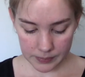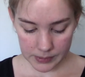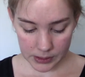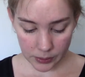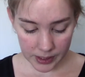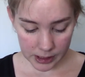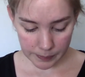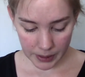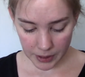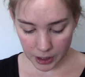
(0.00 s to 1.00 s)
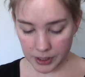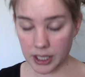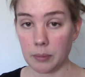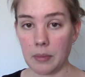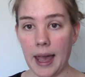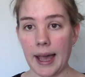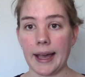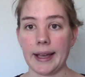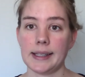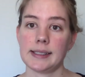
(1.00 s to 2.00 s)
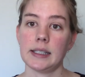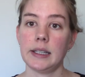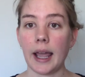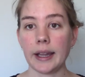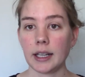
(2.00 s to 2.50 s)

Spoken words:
So this BB cream has 9